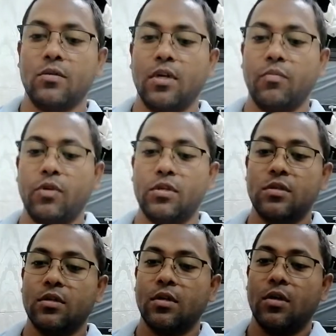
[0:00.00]
So that
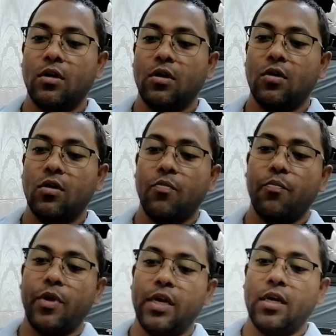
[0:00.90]
means
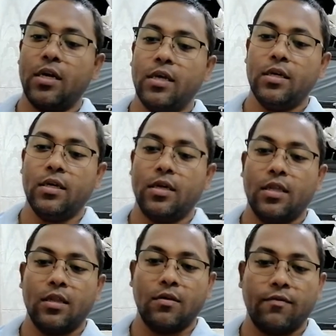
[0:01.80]
completely
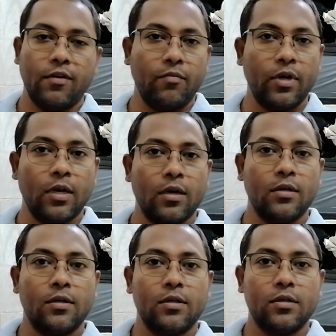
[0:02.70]
the female.
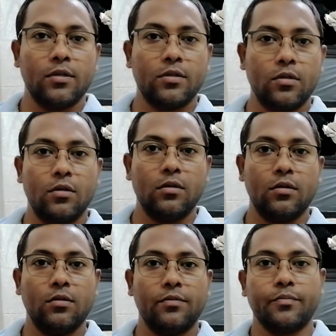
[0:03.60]
So
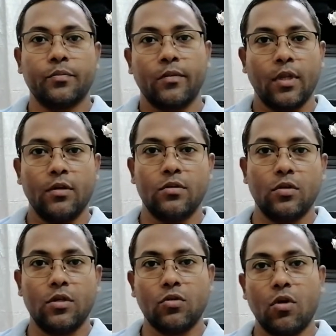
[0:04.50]

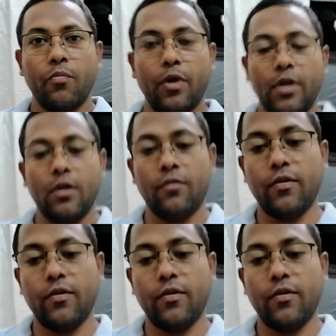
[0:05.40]
this completely